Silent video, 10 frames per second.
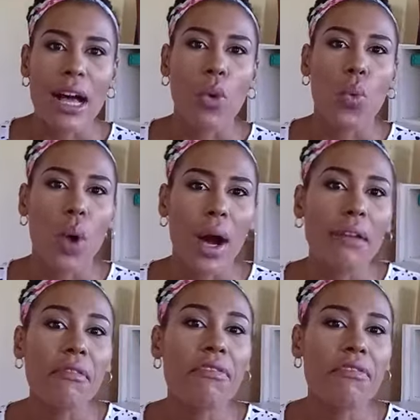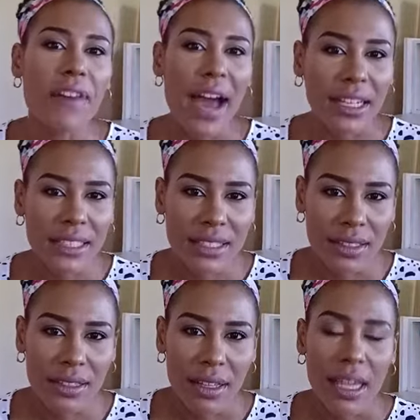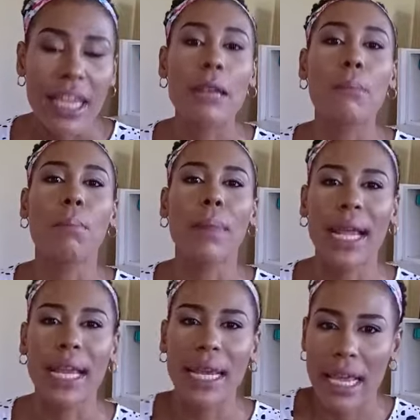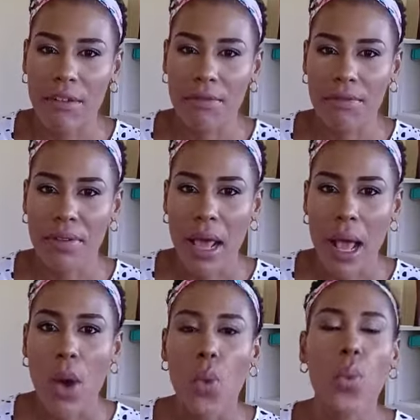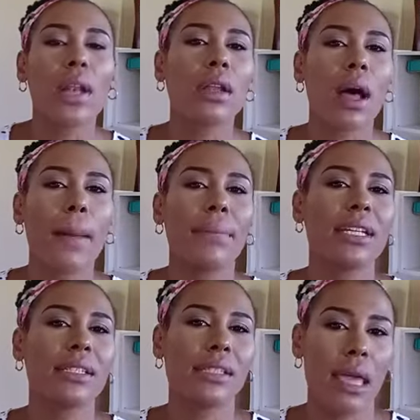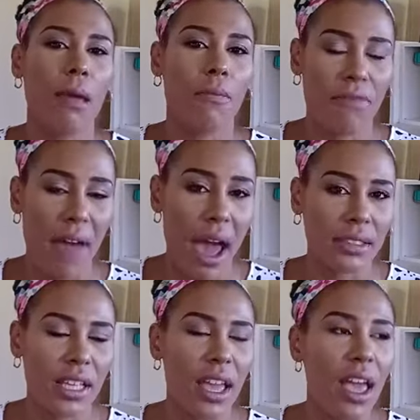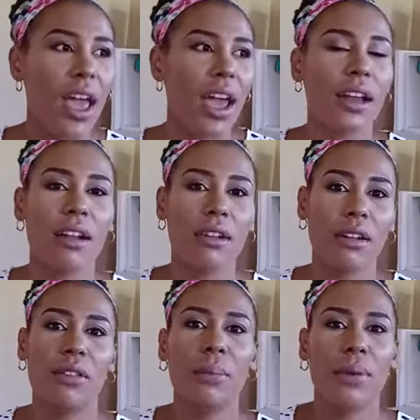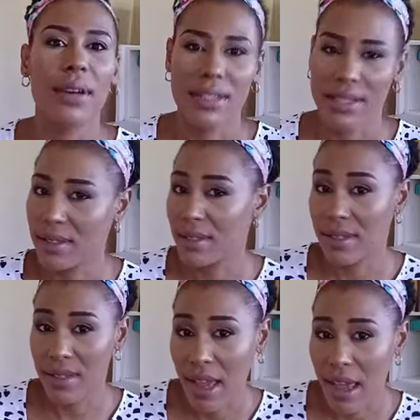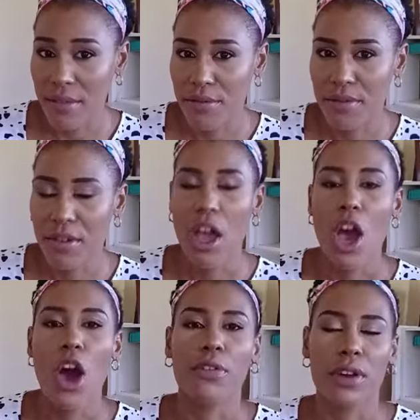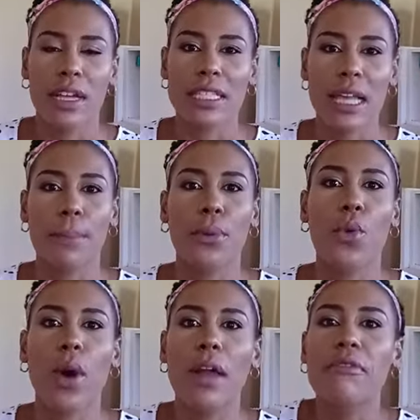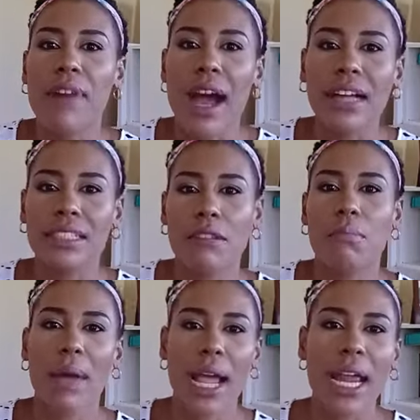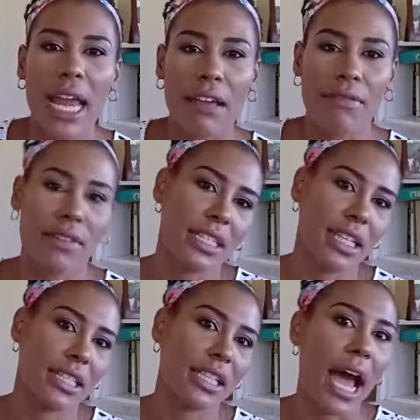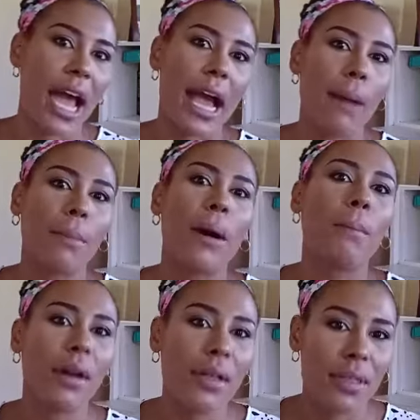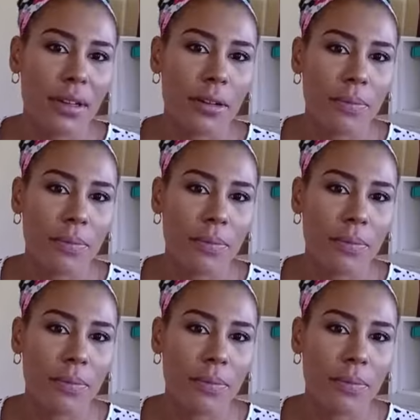one fact in my life will not be the same fact in another person's life. For example, one fact in my life is that I am a mother.